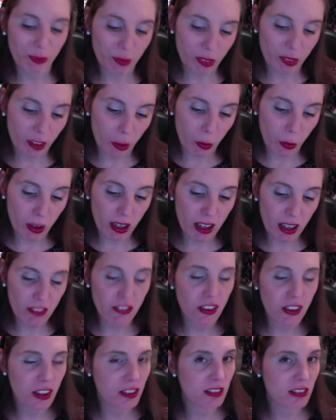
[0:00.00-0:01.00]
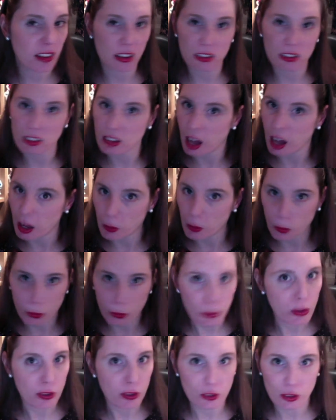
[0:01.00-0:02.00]
When I first started, I
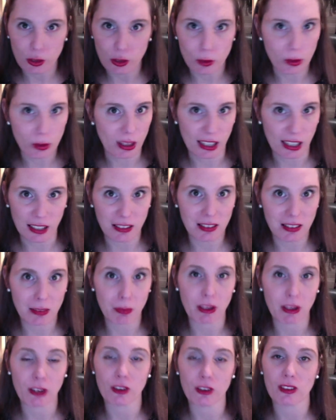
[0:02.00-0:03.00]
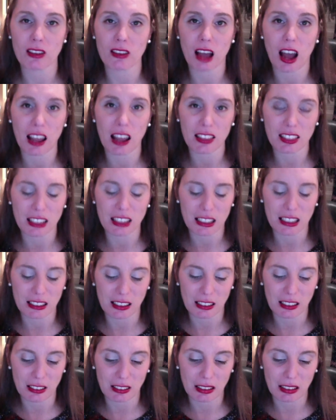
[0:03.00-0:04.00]
wouldn't do this because I think
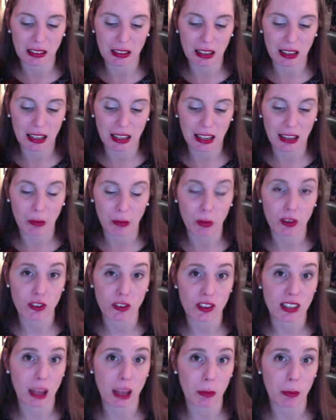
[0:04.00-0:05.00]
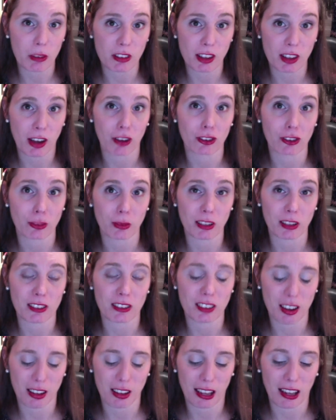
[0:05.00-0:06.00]
that it would have sabotaged my
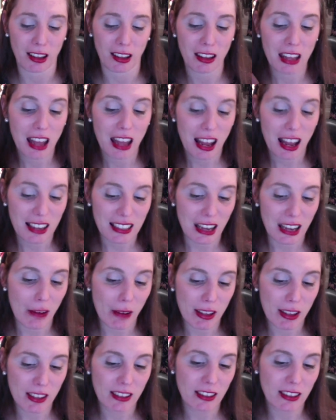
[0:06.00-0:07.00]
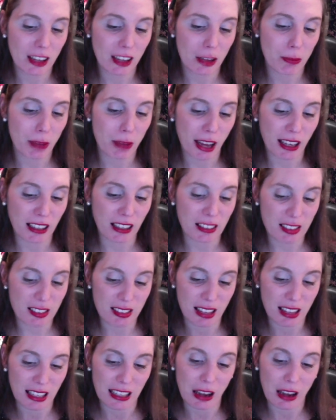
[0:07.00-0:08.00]
diet. Now I can go back and
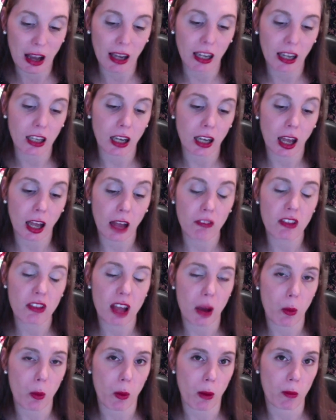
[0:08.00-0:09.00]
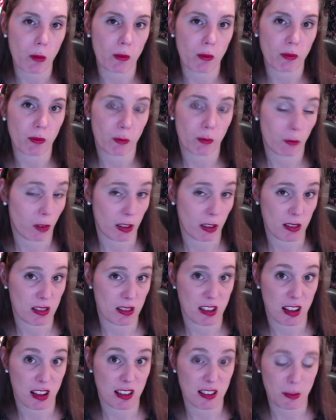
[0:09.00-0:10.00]
say, yeah, I can have that one
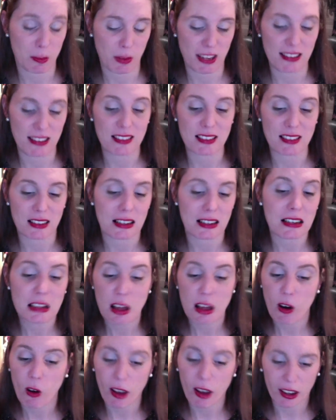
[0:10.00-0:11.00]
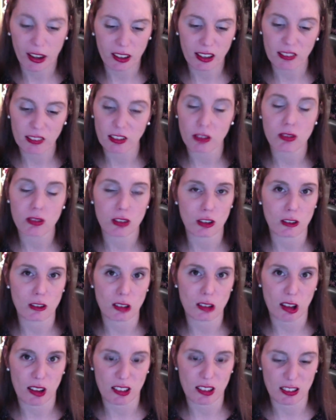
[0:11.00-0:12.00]
slice of pizza, or I could have those 2
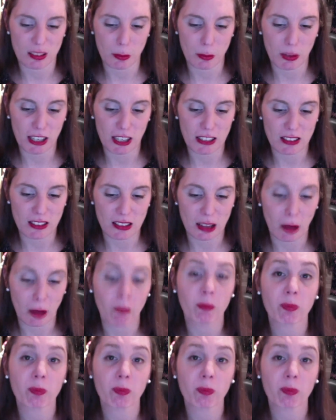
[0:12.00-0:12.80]
slices of pizza